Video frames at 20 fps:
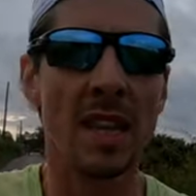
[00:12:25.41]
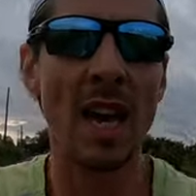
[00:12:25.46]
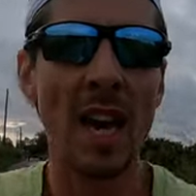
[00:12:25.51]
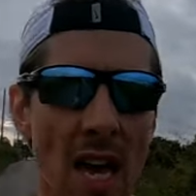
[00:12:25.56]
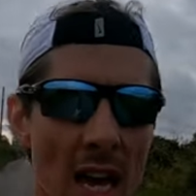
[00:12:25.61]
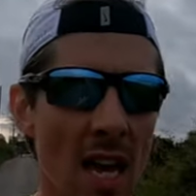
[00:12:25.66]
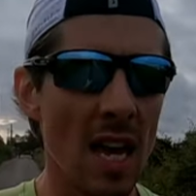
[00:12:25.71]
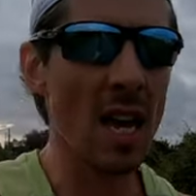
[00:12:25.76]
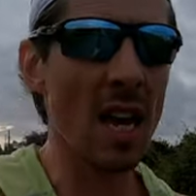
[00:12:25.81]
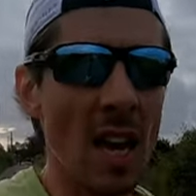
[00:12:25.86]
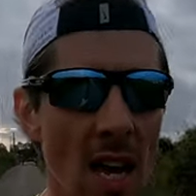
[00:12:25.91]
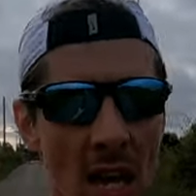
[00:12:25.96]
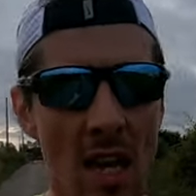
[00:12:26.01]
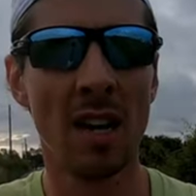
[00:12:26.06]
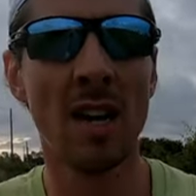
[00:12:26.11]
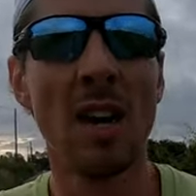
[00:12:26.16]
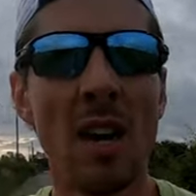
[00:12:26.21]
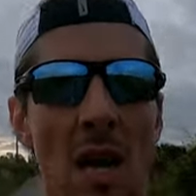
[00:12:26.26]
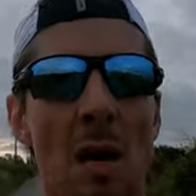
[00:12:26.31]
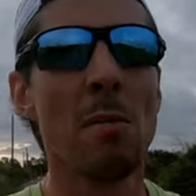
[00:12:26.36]
they
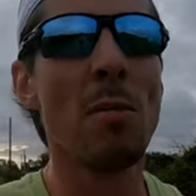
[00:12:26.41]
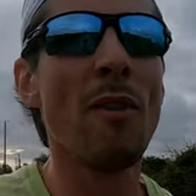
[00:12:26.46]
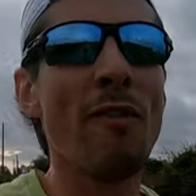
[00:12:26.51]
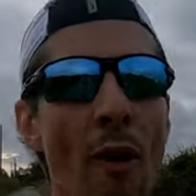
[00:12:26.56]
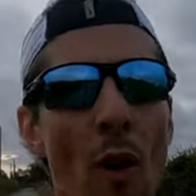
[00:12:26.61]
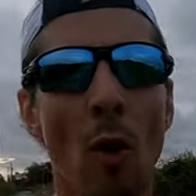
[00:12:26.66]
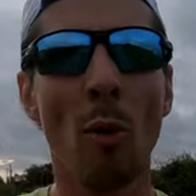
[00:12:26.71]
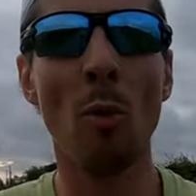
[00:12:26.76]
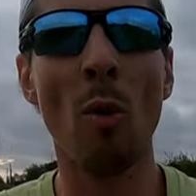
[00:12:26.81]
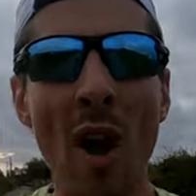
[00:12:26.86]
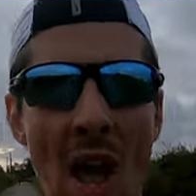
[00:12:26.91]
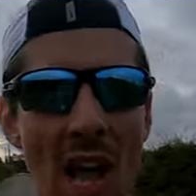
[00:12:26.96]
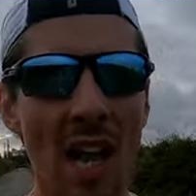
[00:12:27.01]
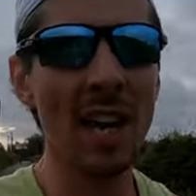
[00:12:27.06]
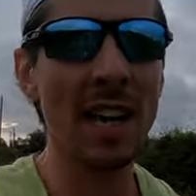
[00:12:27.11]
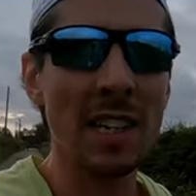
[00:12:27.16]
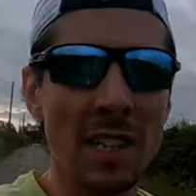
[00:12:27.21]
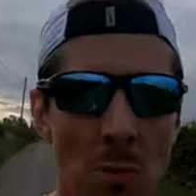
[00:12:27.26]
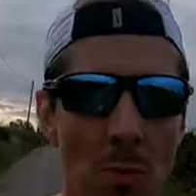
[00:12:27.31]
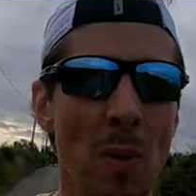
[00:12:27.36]
perform
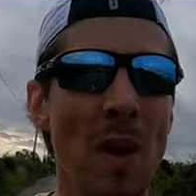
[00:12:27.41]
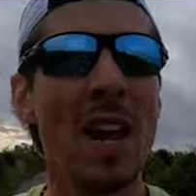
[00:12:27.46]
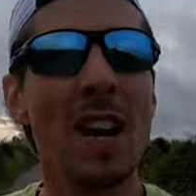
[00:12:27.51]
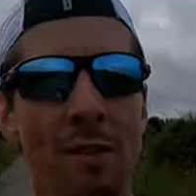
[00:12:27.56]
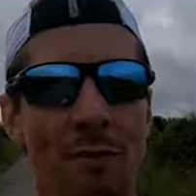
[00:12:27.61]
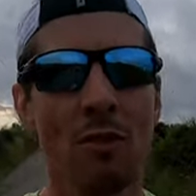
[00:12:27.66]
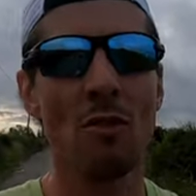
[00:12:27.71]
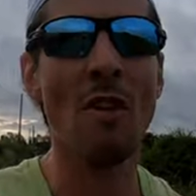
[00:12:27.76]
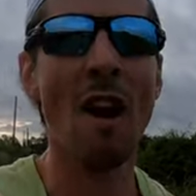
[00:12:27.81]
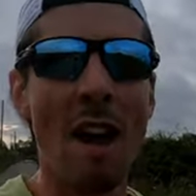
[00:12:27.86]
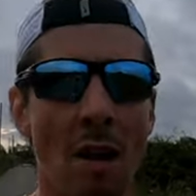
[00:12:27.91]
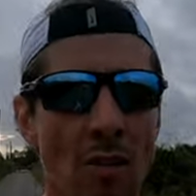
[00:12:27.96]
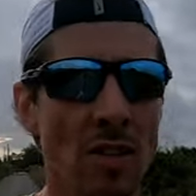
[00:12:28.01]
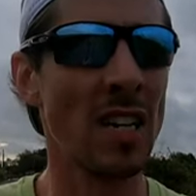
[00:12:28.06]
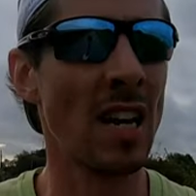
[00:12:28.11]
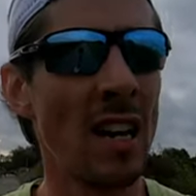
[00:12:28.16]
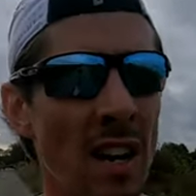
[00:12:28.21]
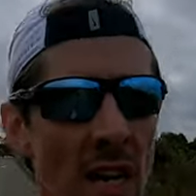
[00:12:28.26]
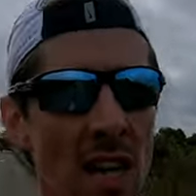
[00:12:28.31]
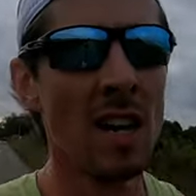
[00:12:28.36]
well at a speed of
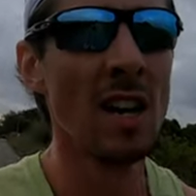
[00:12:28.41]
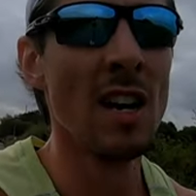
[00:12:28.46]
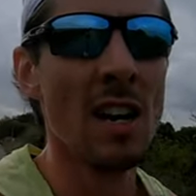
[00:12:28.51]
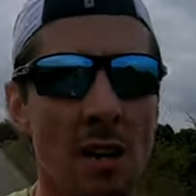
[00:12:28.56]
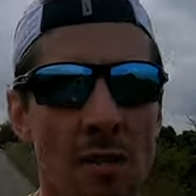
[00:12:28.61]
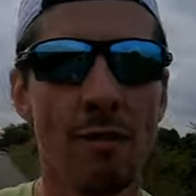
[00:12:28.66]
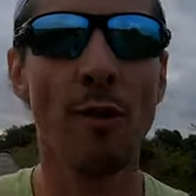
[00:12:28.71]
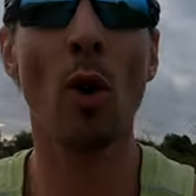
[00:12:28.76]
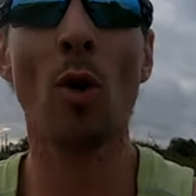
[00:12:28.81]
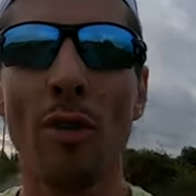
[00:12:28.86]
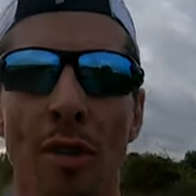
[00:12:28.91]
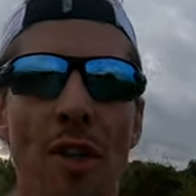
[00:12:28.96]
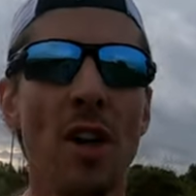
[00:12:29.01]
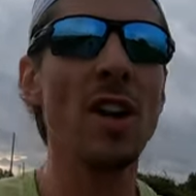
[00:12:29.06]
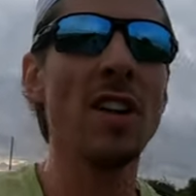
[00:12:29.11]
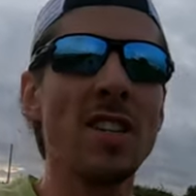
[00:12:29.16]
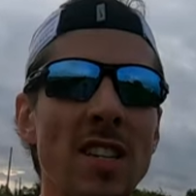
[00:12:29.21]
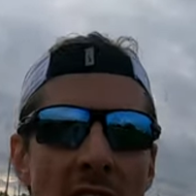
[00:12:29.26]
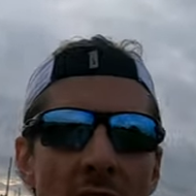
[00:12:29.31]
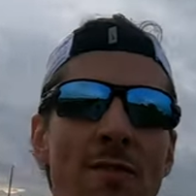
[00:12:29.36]
around
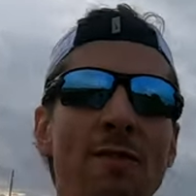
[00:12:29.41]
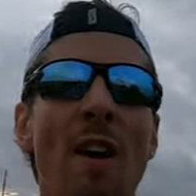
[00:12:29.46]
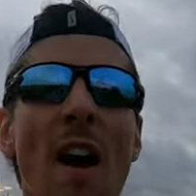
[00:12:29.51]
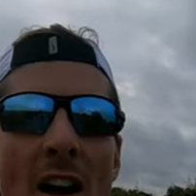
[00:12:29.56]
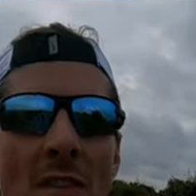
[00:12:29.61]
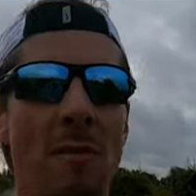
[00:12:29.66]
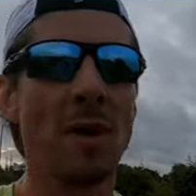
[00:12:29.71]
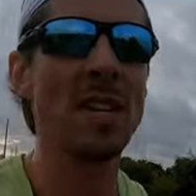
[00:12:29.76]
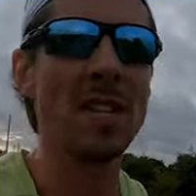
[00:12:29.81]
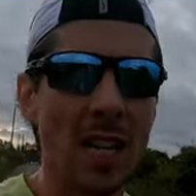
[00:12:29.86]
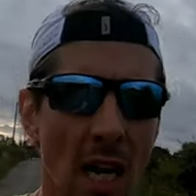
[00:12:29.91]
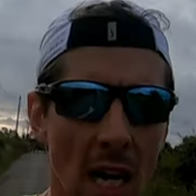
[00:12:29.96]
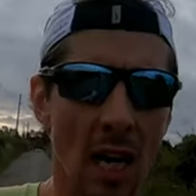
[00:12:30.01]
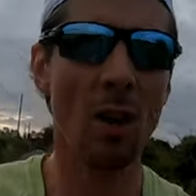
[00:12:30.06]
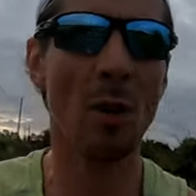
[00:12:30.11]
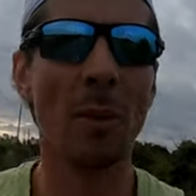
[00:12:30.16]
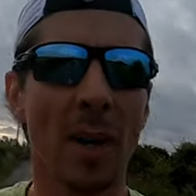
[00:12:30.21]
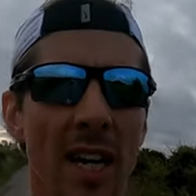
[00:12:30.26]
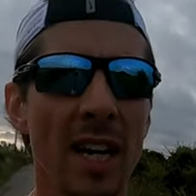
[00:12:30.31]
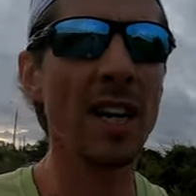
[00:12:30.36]
4.30 to 5 minutes a
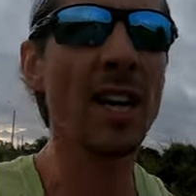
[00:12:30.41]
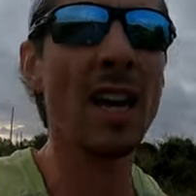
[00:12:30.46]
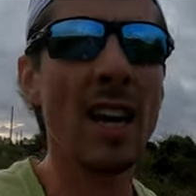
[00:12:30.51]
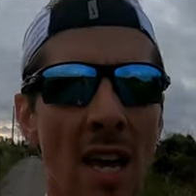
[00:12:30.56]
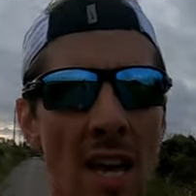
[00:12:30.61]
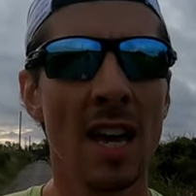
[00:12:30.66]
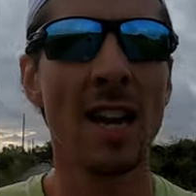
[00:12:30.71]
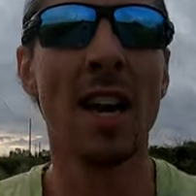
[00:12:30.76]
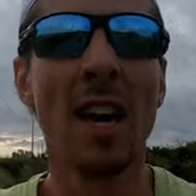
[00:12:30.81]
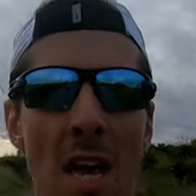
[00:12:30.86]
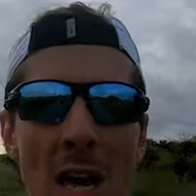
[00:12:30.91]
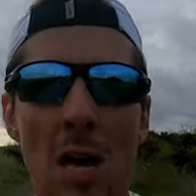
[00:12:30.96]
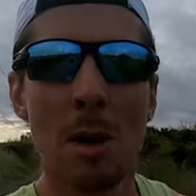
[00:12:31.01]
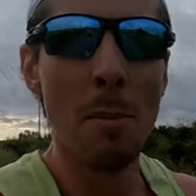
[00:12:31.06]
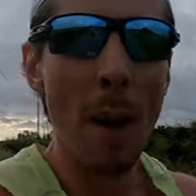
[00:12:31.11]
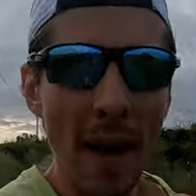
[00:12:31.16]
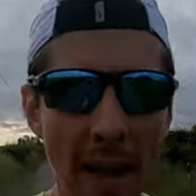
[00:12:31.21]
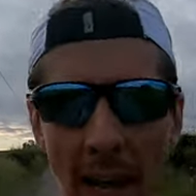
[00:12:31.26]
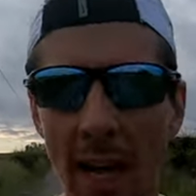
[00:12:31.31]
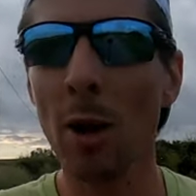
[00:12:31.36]
kilometre
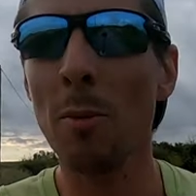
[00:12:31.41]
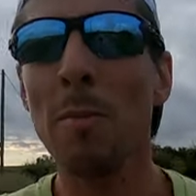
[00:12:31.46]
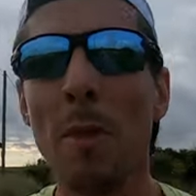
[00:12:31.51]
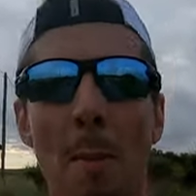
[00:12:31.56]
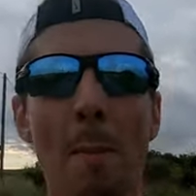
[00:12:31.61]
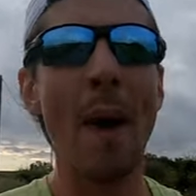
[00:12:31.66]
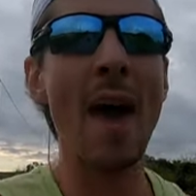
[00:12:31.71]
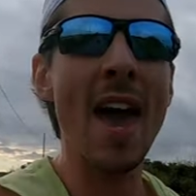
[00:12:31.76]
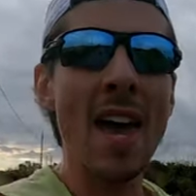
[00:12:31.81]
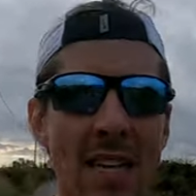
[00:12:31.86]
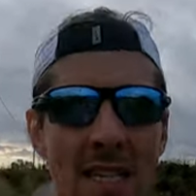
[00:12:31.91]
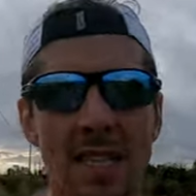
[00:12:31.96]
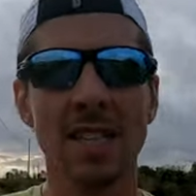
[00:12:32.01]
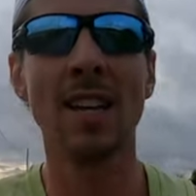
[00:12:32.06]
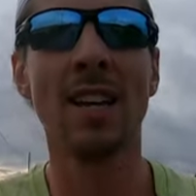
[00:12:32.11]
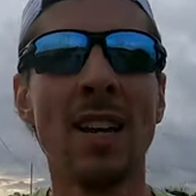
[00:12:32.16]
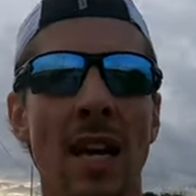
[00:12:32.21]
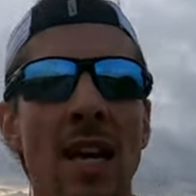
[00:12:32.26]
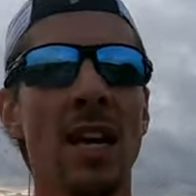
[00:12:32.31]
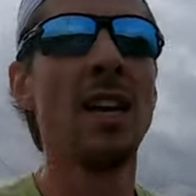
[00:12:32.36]
picking up the
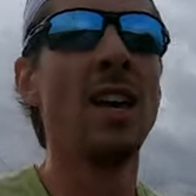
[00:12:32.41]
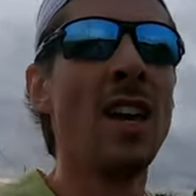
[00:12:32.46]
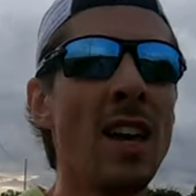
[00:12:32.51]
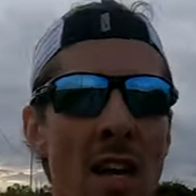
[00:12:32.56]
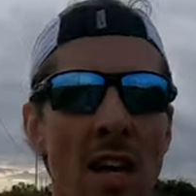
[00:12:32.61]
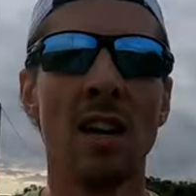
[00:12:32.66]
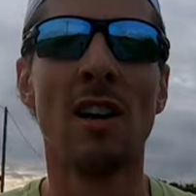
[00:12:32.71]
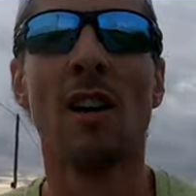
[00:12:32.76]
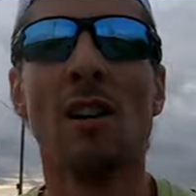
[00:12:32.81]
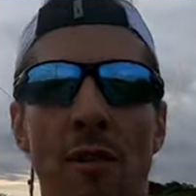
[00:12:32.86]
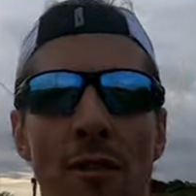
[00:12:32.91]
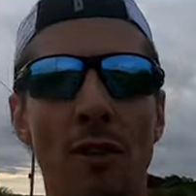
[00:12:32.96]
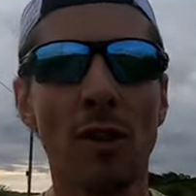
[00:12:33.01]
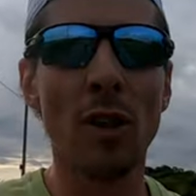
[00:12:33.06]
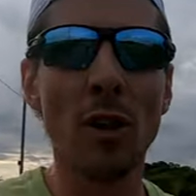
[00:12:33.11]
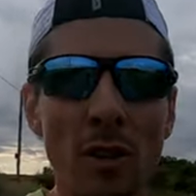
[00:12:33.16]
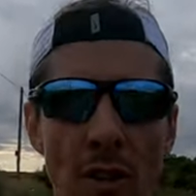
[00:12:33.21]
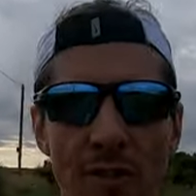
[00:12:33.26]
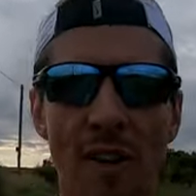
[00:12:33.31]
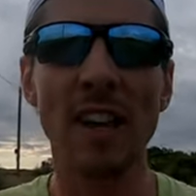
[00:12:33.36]
pace
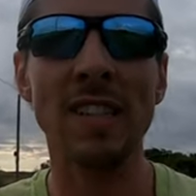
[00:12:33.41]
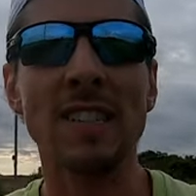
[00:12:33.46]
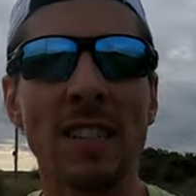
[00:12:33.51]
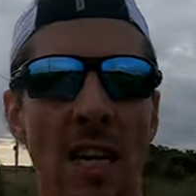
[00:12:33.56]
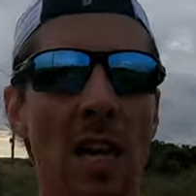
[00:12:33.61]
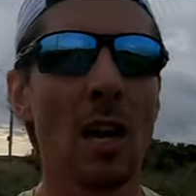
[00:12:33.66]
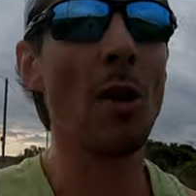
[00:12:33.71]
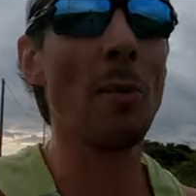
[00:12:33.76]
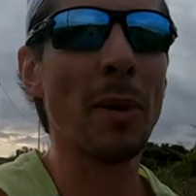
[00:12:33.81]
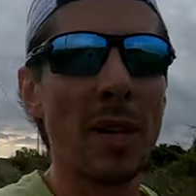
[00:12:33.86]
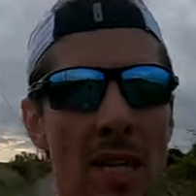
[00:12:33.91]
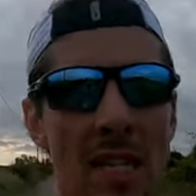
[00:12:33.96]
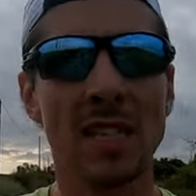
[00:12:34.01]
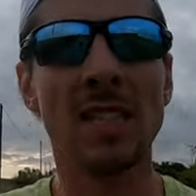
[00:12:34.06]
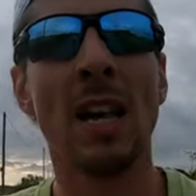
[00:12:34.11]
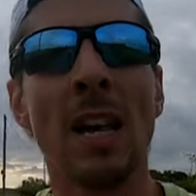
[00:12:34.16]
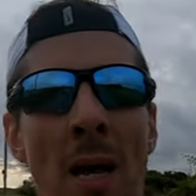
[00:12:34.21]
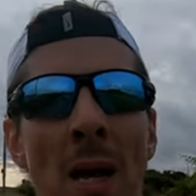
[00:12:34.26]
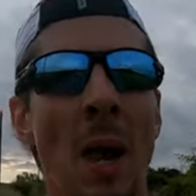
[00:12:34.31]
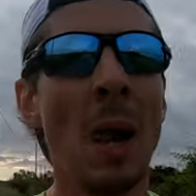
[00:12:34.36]
for those faster
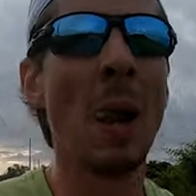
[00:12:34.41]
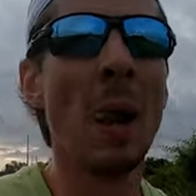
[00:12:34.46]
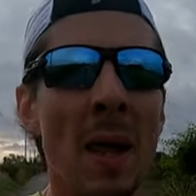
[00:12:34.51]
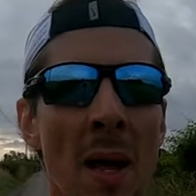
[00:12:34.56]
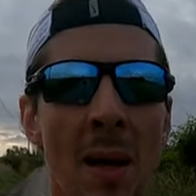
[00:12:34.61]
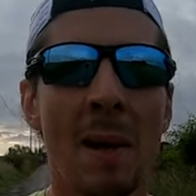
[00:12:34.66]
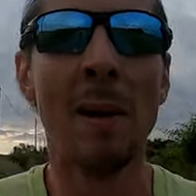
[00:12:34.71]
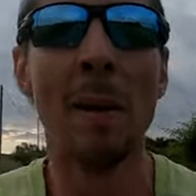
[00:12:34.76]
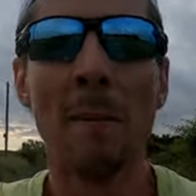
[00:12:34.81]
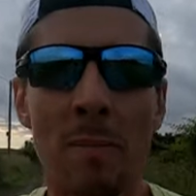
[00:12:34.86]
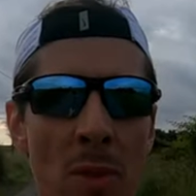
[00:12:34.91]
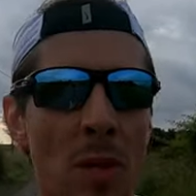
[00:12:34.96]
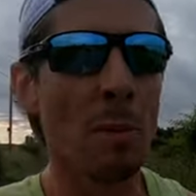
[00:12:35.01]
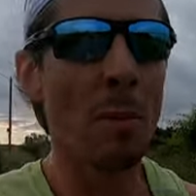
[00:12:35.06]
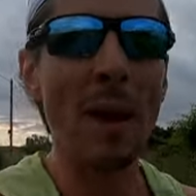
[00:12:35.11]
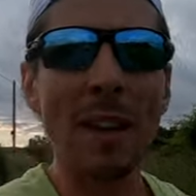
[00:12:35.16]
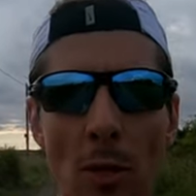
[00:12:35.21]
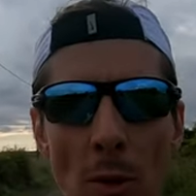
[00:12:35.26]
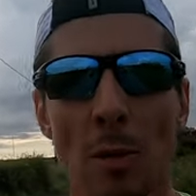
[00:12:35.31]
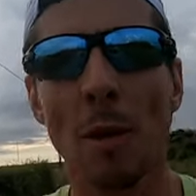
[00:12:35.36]
kilometres
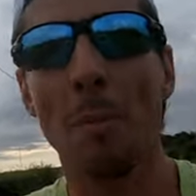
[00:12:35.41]
picked